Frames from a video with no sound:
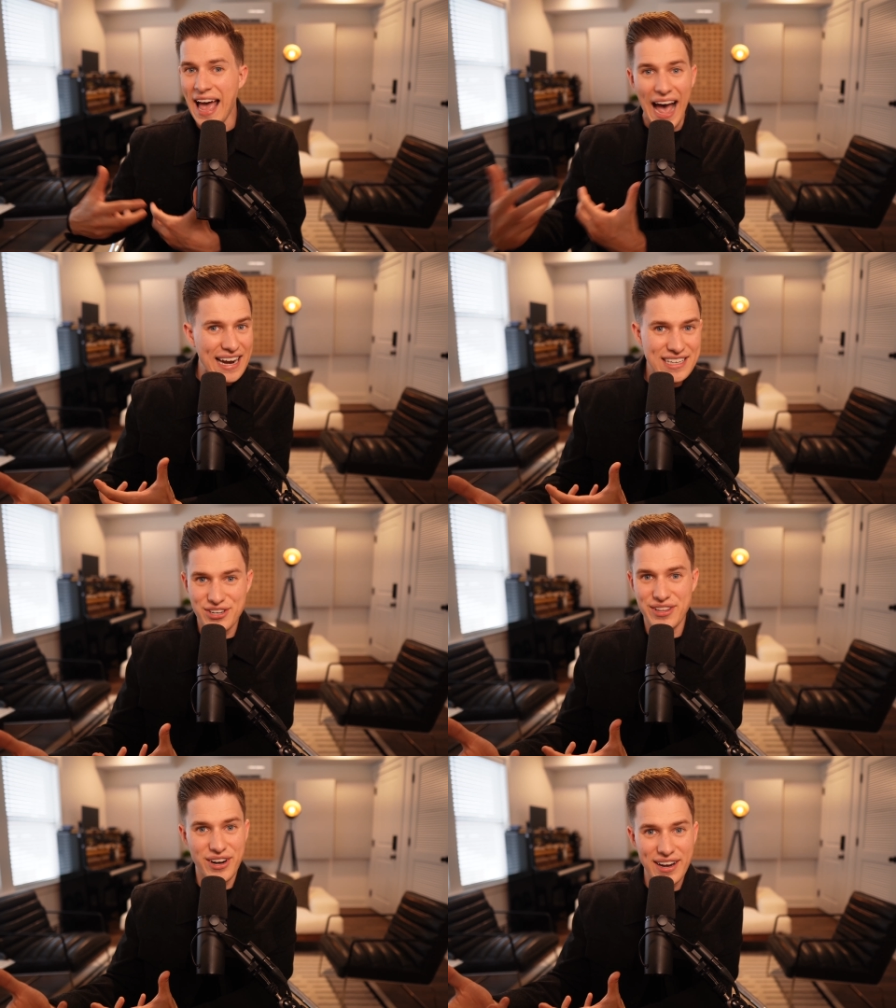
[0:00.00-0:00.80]
add it
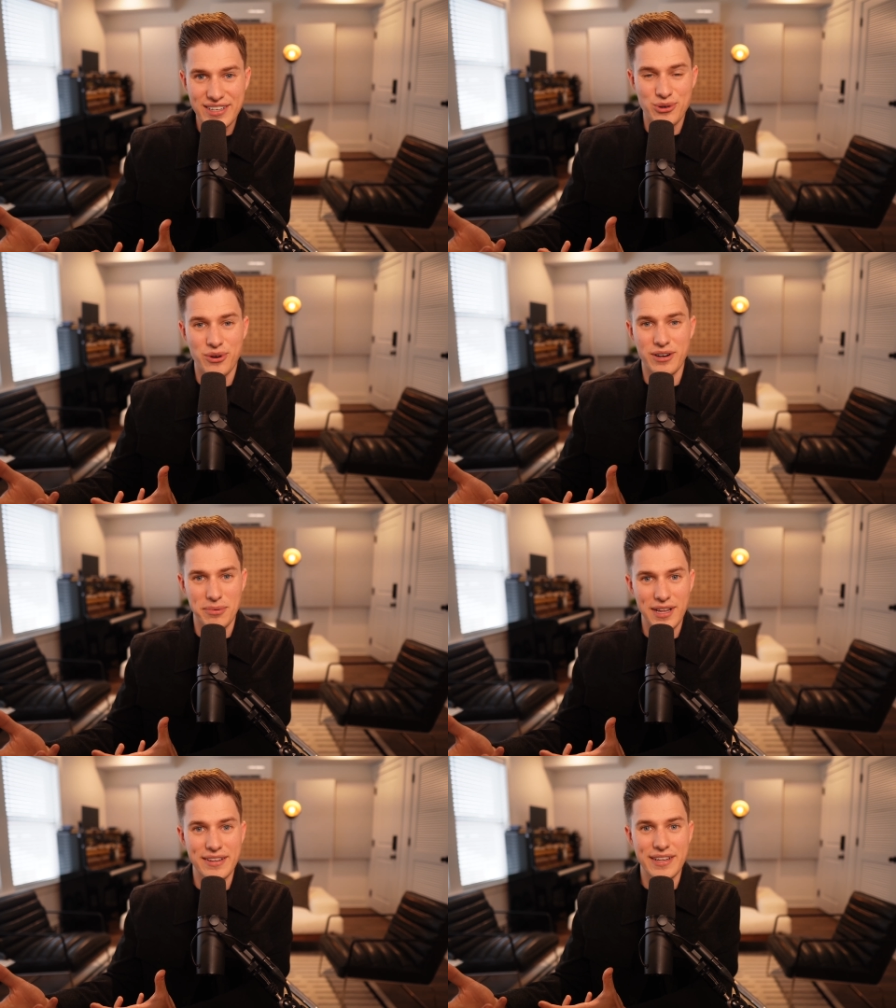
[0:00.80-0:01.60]
to their editorial
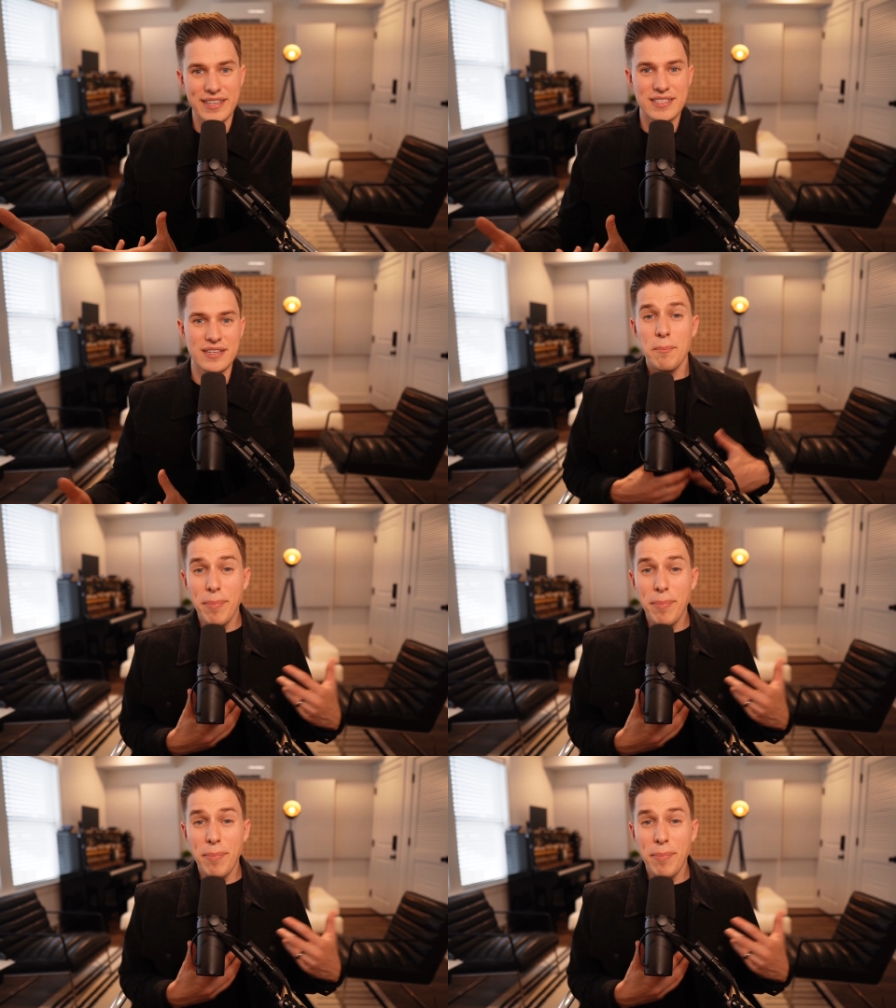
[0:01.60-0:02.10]
playlist.